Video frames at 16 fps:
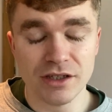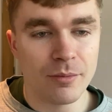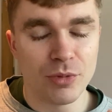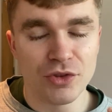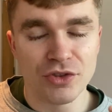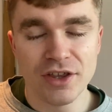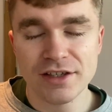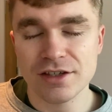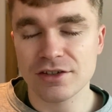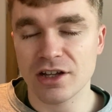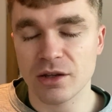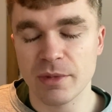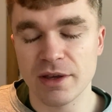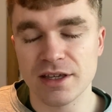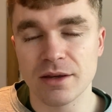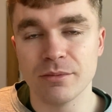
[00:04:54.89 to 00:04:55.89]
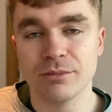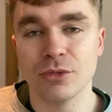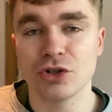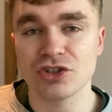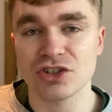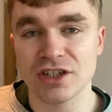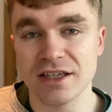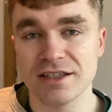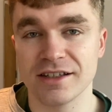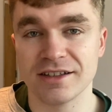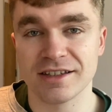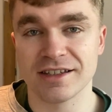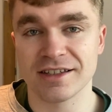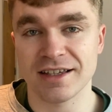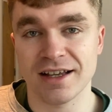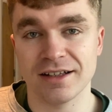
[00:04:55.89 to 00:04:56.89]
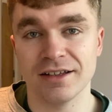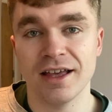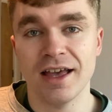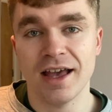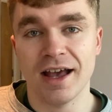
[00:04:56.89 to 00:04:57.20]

But this is going to make it much easier to sell,